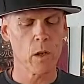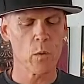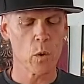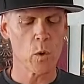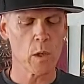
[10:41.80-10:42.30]

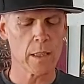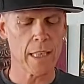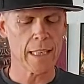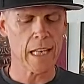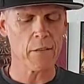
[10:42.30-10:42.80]
recording
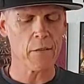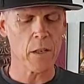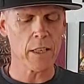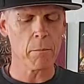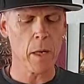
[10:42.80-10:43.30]
like that.
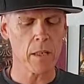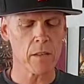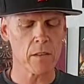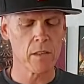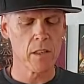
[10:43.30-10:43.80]
Funky
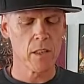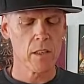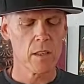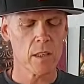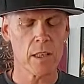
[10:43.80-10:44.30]
Monks,
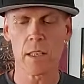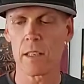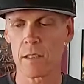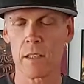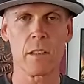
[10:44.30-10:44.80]

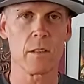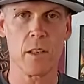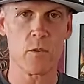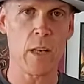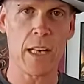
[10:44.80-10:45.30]
the
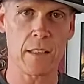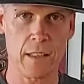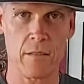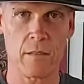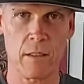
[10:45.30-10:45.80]
track
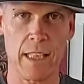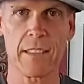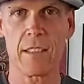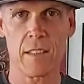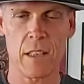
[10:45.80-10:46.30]
that lent
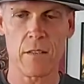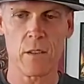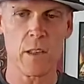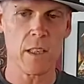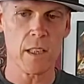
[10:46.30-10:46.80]
itself
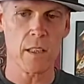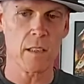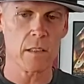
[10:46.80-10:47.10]
to the